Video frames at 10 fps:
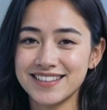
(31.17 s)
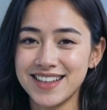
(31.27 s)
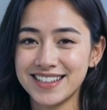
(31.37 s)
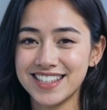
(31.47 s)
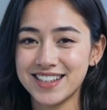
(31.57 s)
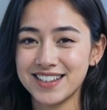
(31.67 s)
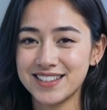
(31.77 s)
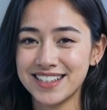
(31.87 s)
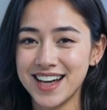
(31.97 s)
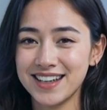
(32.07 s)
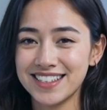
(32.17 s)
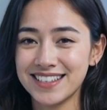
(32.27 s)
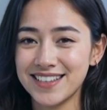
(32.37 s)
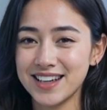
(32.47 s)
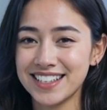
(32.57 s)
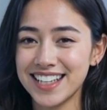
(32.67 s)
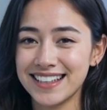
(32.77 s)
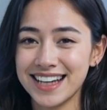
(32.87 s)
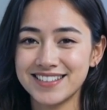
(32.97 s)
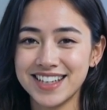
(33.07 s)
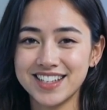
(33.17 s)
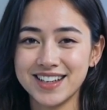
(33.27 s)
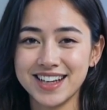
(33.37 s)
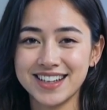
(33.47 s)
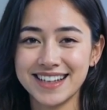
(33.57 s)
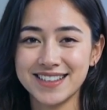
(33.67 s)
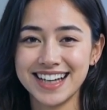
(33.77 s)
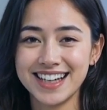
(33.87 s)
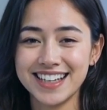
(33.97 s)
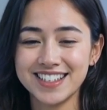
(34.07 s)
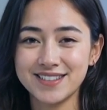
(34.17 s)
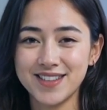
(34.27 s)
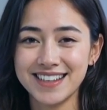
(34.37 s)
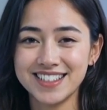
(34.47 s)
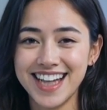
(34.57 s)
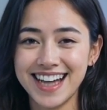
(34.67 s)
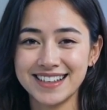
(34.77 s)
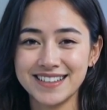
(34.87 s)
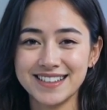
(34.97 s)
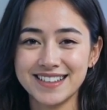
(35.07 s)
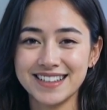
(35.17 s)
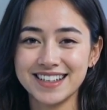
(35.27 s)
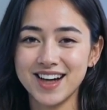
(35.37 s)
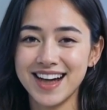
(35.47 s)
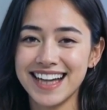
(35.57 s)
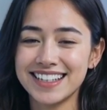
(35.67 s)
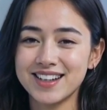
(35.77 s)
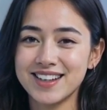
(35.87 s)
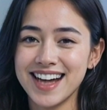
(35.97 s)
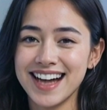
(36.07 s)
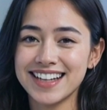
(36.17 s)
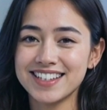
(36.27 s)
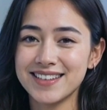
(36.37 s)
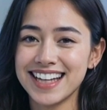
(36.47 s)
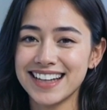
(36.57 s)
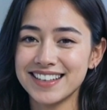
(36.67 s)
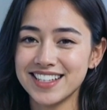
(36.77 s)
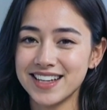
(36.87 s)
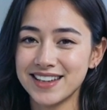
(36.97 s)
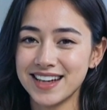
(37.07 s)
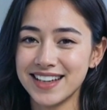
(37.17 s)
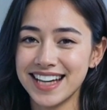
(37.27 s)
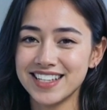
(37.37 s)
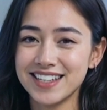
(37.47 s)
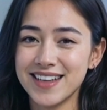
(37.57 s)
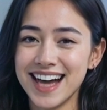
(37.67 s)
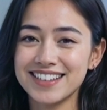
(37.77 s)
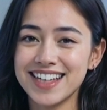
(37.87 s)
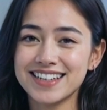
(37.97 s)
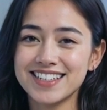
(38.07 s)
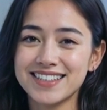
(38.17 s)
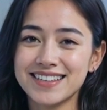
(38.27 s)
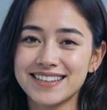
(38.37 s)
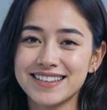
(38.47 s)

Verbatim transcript: From the search results, focus on the official UDP custom website. Go ahead and click on it to begin the server creation process.